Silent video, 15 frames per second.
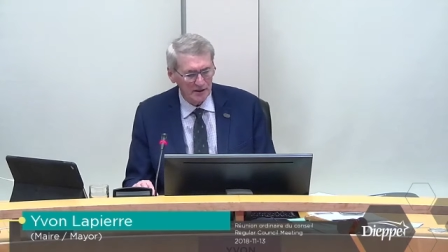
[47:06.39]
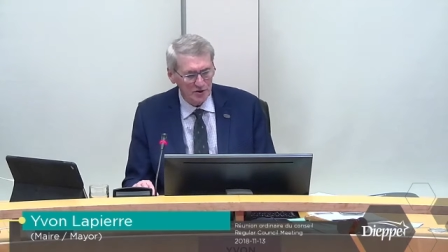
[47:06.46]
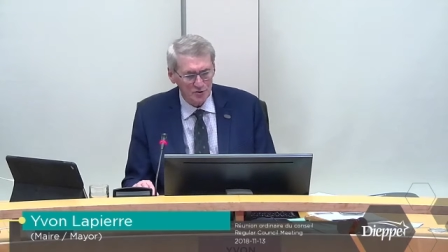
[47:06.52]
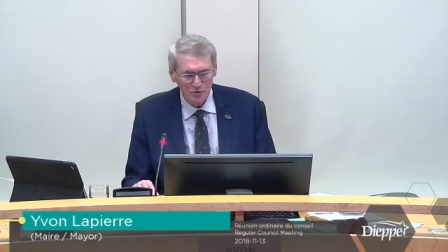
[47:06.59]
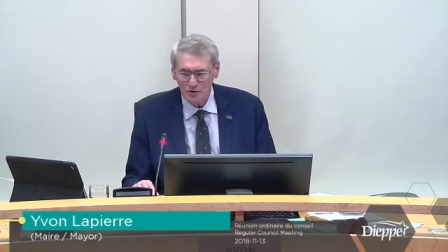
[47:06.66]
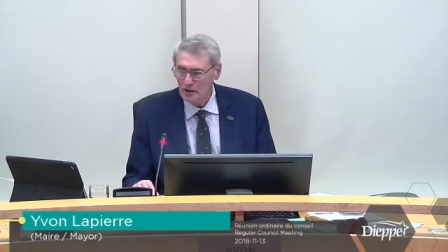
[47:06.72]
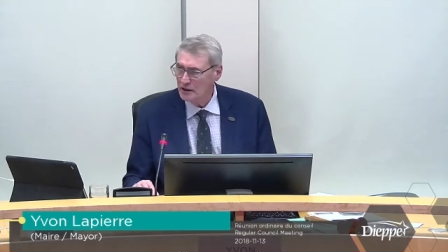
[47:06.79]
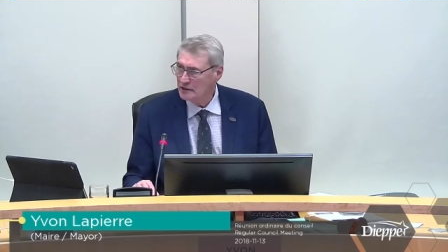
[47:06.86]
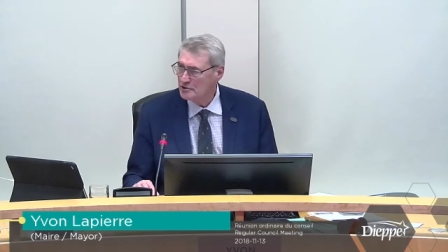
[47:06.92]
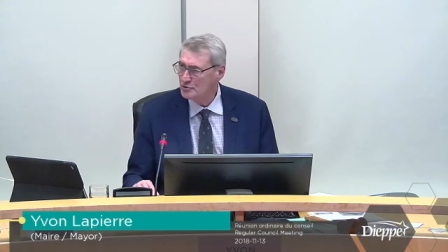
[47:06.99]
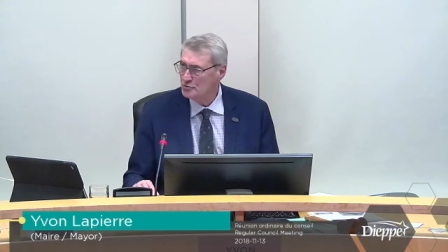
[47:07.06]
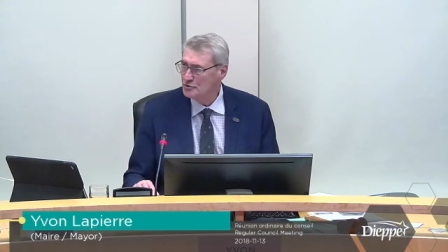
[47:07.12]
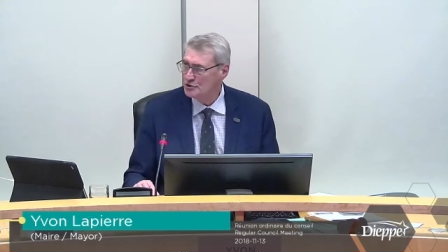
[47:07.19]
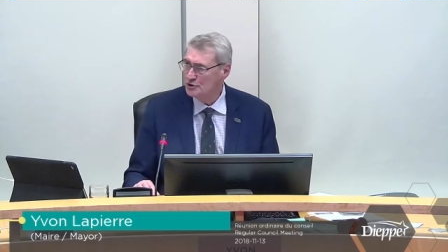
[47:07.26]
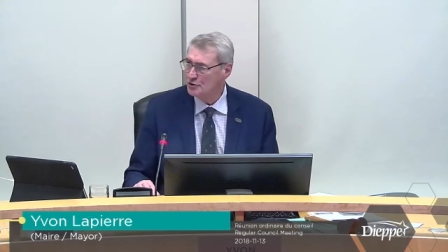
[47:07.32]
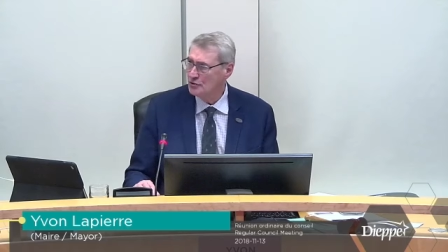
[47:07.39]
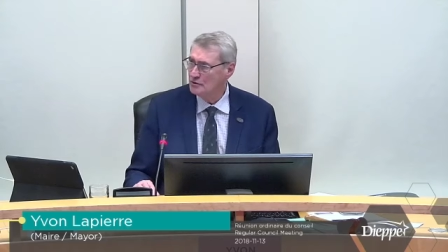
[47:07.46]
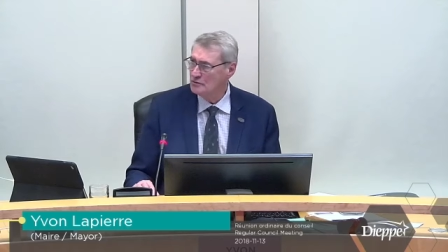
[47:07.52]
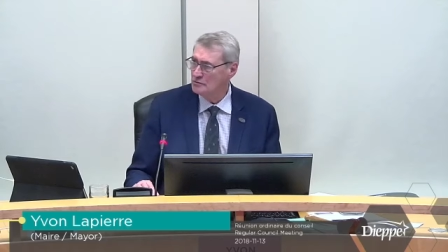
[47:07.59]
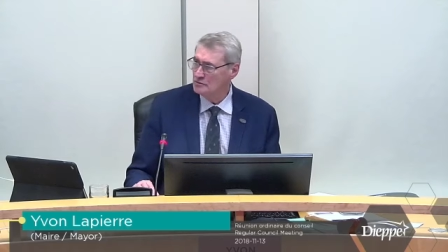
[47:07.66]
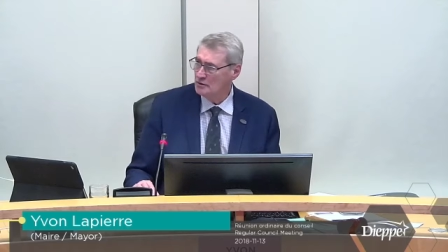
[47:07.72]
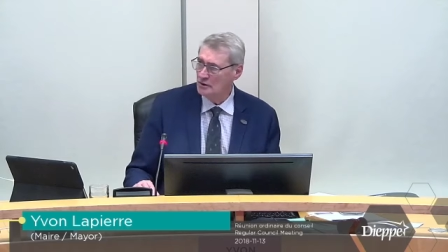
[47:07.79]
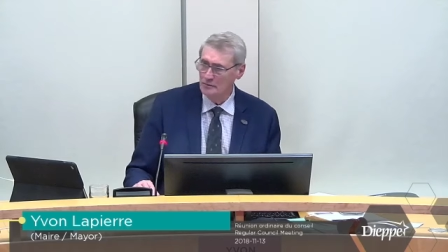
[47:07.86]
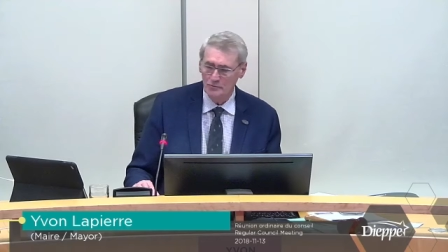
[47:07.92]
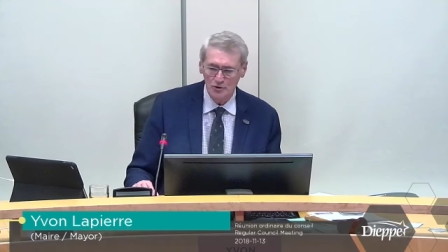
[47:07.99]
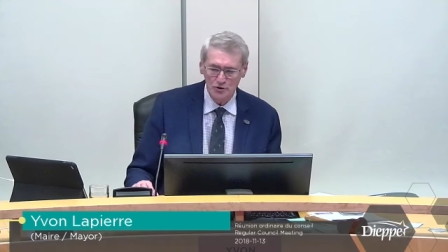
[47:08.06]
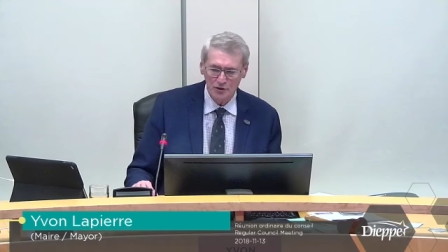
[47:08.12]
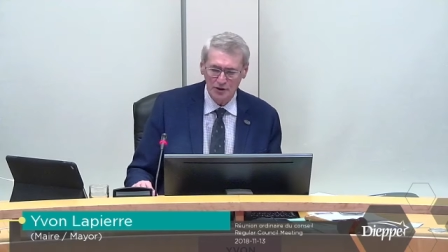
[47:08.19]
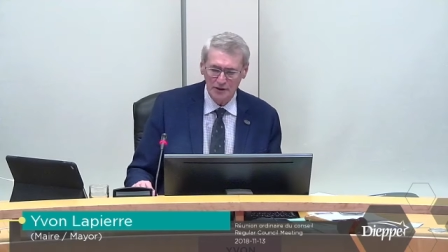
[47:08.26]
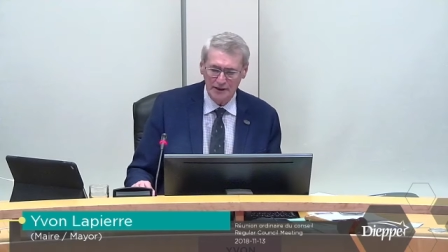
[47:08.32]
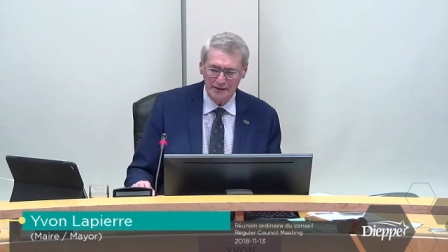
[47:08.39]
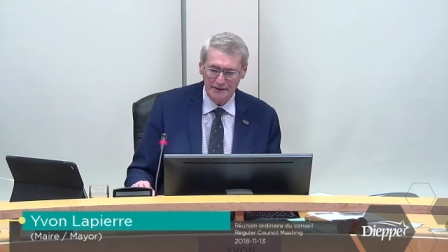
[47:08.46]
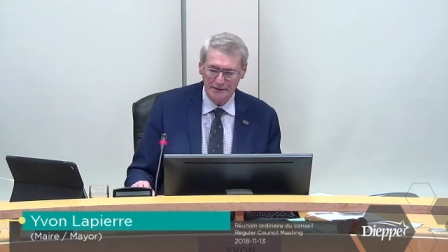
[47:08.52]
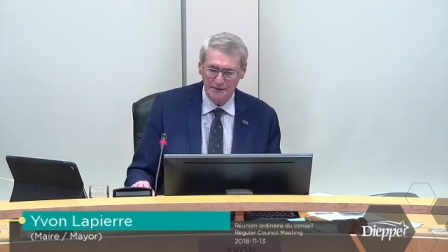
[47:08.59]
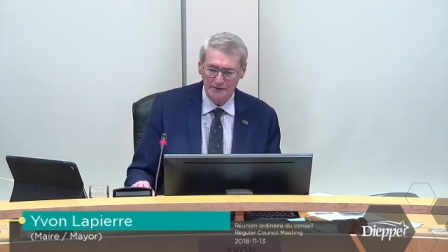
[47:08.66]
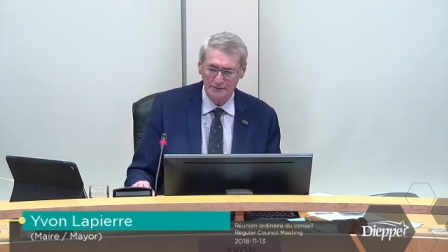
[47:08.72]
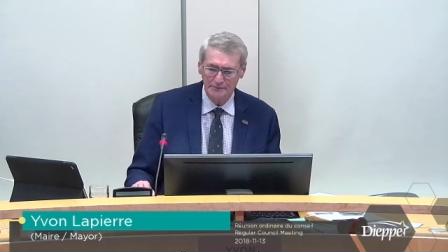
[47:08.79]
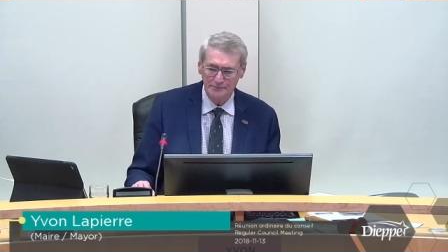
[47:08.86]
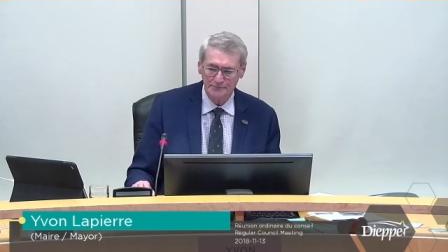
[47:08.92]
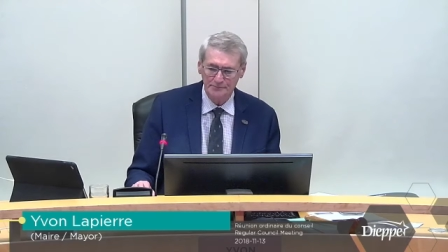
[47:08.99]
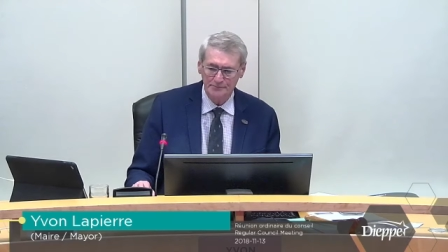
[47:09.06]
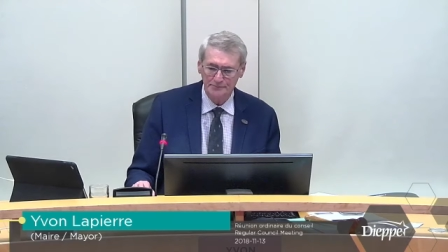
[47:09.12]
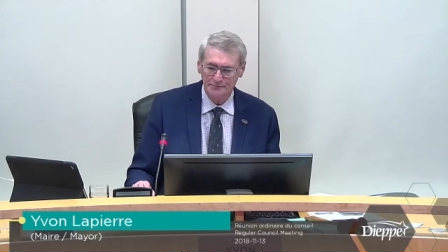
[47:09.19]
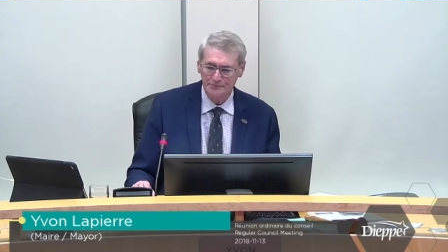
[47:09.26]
Thank you. For the reading of the resolution, Monsieur Godet.